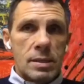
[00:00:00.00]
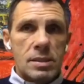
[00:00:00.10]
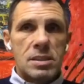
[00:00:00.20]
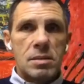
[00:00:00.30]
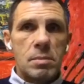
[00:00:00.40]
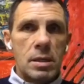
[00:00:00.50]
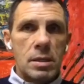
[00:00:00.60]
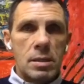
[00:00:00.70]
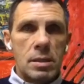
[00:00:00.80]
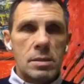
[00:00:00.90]
the
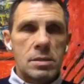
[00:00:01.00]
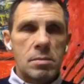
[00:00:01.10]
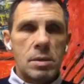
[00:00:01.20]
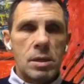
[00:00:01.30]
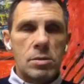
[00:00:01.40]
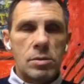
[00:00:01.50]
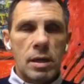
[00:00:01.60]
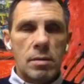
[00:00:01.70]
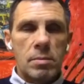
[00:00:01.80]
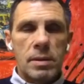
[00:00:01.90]
similitude that
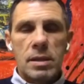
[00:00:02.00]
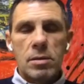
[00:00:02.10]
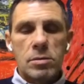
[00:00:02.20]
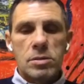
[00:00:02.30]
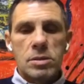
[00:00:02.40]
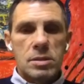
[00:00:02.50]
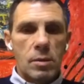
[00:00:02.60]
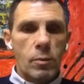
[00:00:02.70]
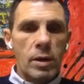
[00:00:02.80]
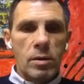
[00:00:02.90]
everybody looks is
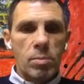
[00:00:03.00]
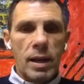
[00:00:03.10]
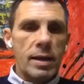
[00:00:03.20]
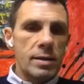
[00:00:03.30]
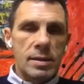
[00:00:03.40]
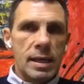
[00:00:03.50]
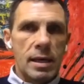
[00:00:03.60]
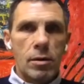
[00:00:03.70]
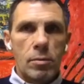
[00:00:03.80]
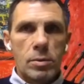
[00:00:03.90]
the way of play, and
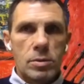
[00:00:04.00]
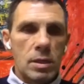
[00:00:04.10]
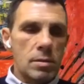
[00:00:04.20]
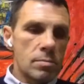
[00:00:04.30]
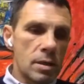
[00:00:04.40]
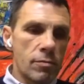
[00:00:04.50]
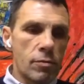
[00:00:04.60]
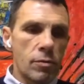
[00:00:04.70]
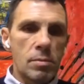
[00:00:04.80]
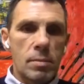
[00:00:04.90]
that obviously left
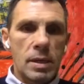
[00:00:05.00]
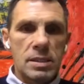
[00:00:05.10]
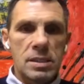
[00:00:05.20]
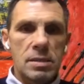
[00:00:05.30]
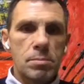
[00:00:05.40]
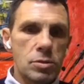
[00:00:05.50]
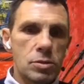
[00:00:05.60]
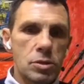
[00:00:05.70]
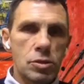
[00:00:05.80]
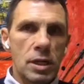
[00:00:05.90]
for the Messi
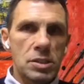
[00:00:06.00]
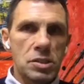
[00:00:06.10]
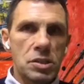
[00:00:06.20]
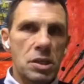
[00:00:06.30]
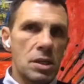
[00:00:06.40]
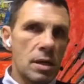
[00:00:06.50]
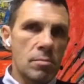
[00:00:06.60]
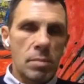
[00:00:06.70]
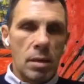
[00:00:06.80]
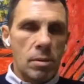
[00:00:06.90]
position, Argentina,
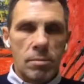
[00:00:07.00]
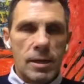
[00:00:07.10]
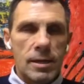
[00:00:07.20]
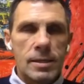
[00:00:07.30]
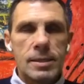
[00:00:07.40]
and blah blah blah.